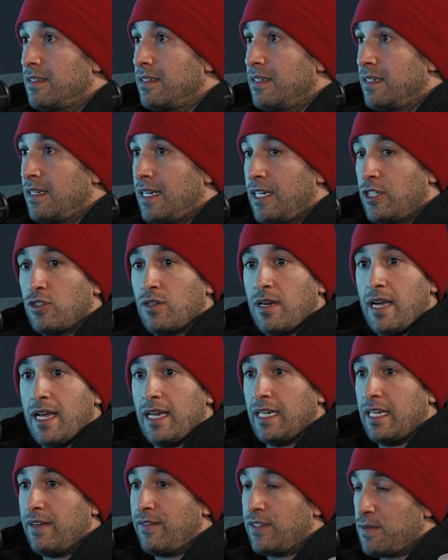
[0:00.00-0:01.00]
And I try and
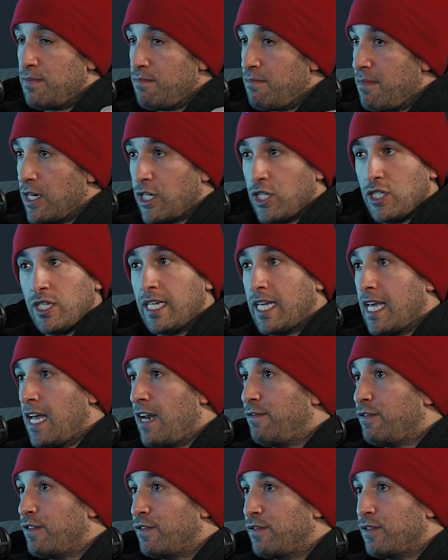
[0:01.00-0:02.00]
give as much as I can
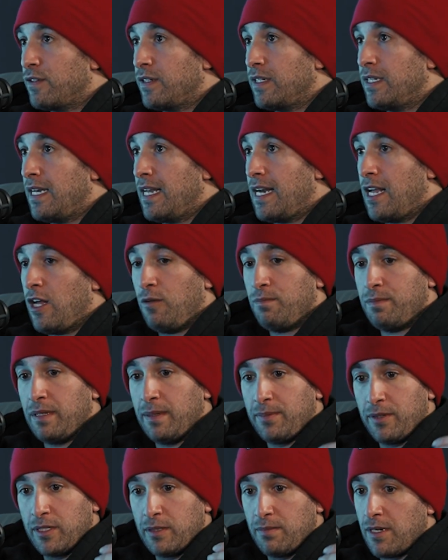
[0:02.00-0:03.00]
for free and help
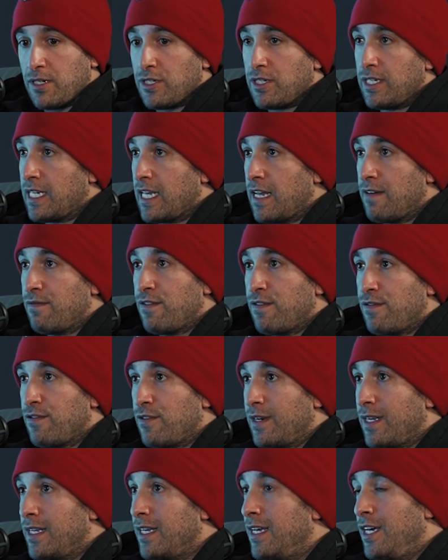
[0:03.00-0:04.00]
people as much as I can for
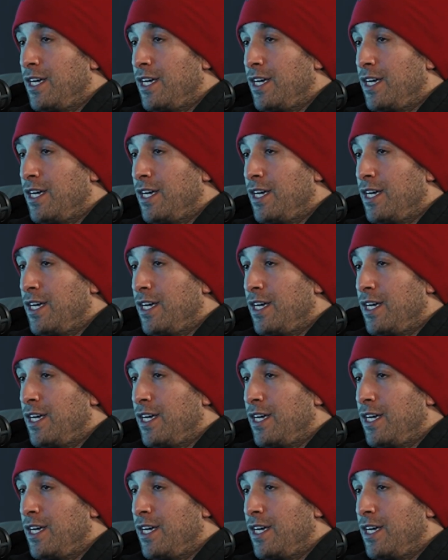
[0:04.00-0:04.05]
free.